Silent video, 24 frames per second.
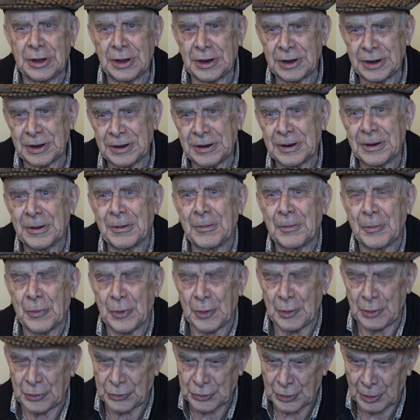
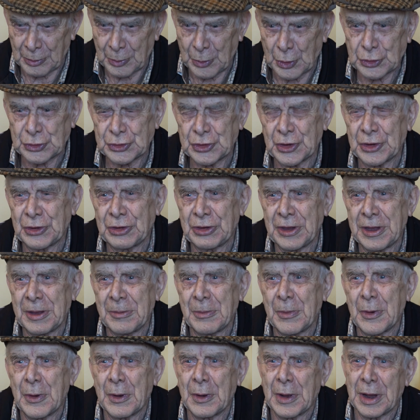And so much of
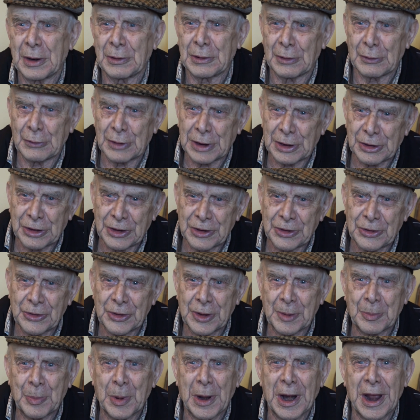them are well in
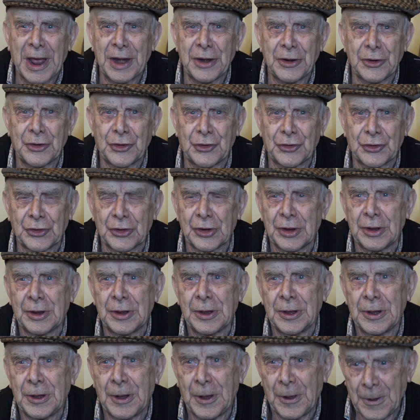the plants.
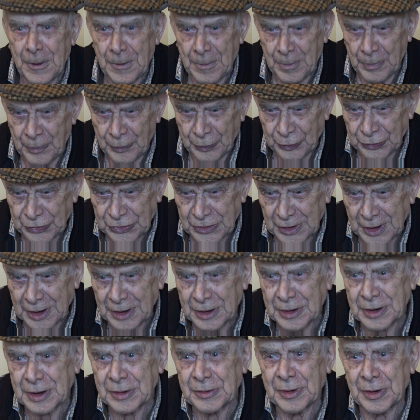
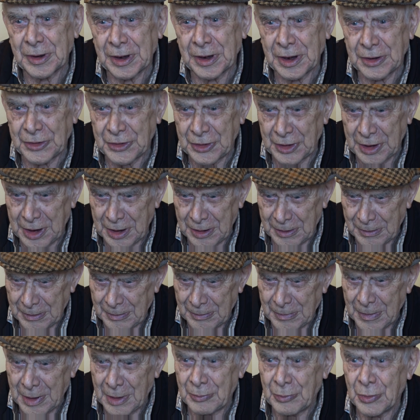I
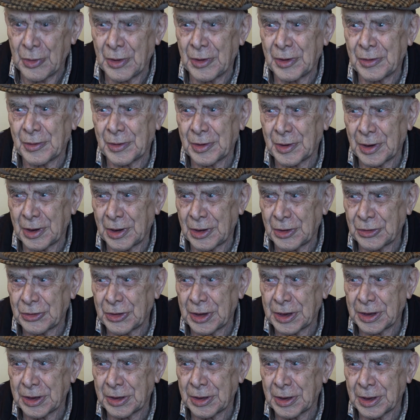
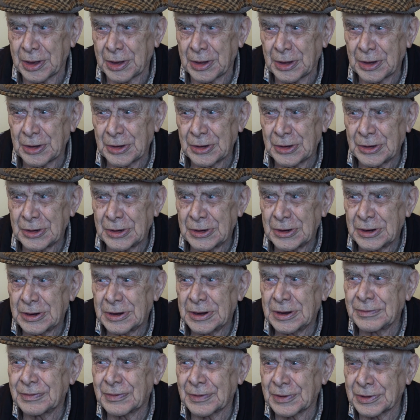think, I
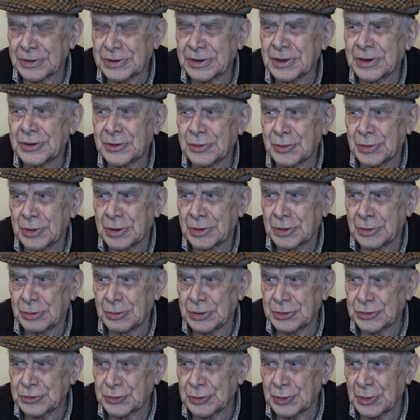forget
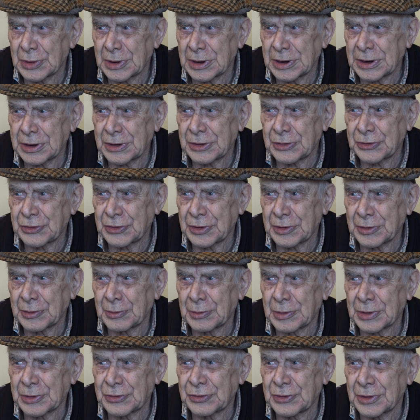which ones it was.